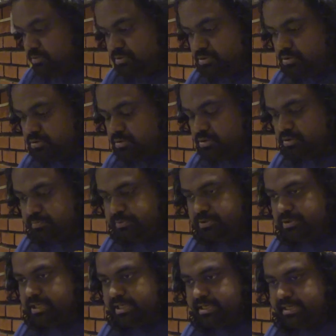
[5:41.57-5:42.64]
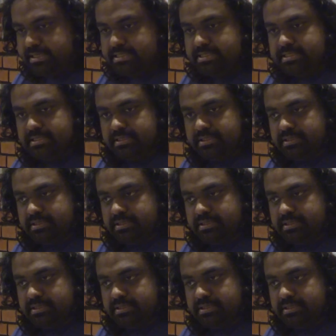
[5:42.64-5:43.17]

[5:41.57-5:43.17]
hope you guys